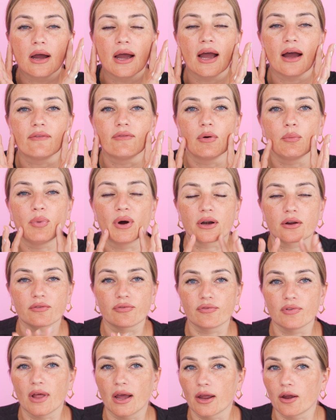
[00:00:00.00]
have a
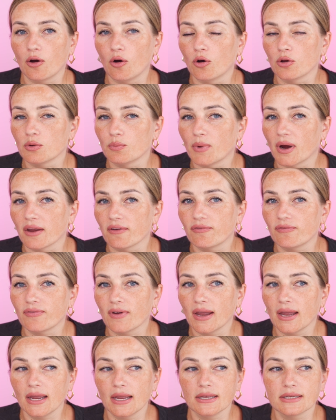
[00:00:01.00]
butterfly on my
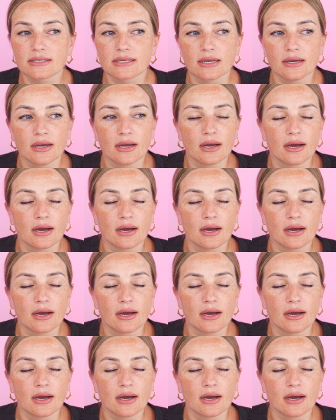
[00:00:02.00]
face.